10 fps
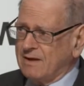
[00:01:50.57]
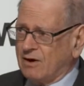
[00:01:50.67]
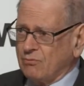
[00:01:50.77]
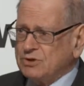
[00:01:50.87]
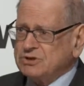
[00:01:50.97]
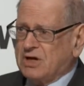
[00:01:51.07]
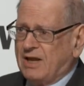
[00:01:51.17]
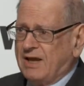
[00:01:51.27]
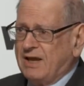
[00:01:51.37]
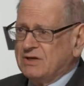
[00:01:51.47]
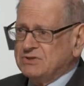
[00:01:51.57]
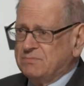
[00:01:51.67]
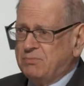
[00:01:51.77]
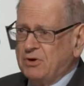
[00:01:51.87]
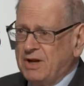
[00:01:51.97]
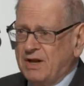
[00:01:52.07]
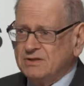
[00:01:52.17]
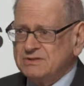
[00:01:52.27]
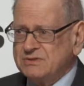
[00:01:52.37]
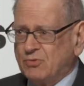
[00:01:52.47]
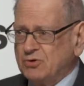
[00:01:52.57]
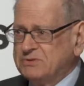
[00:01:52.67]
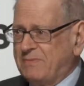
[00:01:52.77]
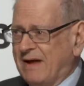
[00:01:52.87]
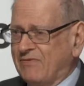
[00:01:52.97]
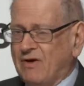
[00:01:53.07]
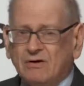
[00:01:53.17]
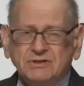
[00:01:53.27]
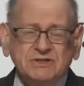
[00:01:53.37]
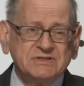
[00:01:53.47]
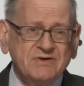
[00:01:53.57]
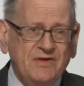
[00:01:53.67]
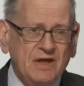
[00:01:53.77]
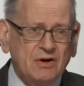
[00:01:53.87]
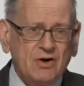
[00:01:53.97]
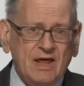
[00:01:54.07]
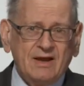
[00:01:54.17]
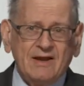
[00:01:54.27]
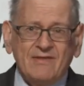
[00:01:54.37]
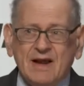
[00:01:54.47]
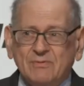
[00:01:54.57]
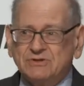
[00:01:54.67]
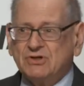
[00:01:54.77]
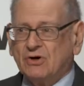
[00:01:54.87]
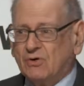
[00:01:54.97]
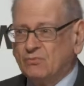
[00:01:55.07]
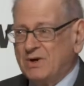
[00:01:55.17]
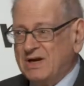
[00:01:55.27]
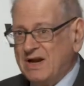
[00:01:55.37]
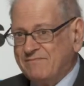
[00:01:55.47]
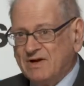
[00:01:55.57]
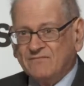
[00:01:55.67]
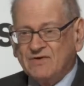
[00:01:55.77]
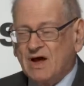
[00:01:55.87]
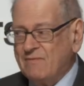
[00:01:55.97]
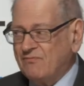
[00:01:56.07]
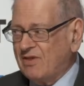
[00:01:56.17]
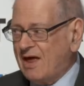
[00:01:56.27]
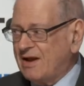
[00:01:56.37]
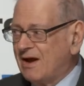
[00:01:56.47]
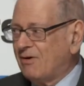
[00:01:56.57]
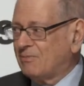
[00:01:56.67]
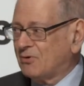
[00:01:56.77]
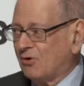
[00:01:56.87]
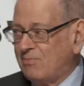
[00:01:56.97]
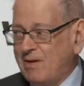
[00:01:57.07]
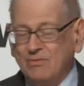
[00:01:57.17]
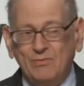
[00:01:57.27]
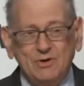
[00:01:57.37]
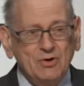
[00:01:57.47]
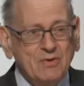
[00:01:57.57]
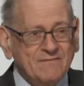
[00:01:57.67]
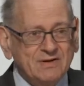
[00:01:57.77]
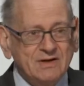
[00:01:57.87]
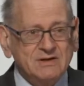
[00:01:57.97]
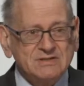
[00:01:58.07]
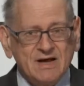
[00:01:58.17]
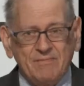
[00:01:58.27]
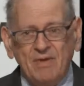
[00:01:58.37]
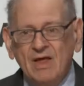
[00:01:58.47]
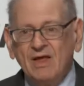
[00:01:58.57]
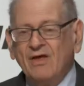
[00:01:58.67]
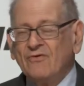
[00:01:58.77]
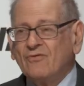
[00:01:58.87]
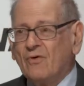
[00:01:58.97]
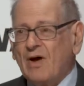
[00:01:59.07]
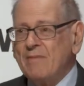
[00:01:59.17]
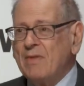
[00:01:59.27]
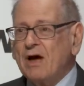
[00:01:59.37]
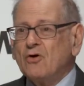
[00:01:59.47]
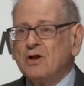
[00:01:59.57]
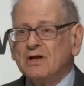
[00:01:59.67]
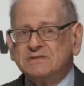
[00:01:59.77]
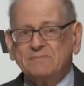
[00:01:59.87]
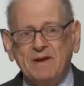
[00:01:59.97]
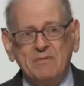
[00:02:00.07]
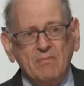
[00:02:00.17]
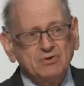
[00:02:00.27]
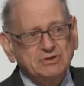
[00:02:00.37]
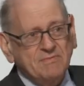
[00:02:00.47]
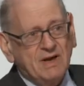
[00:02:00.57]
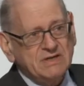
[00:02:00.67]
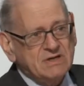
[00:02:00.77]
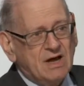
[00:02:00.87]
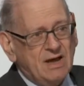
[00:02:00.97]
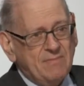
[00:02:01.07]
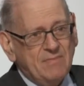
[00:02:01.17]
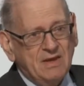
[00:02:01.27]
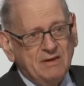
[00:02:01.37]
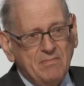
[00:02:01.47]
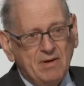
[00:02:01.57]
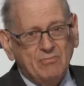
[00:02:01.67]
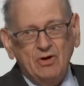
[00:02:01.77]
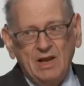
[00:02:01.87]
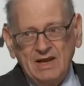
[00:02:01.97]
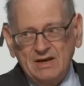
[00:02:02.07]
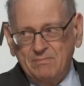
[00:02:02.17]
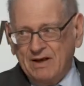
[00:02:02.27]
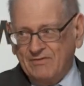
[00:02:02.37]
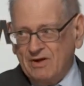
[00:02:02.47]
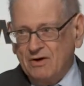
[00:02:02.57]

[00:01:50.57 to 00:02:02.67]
originally to put in some words about the origins of the internet, and then I was told we didn't have enough time for that. Now I'm told maybe we do have a little time. So I'm not going to spend most of my time in memory lane about the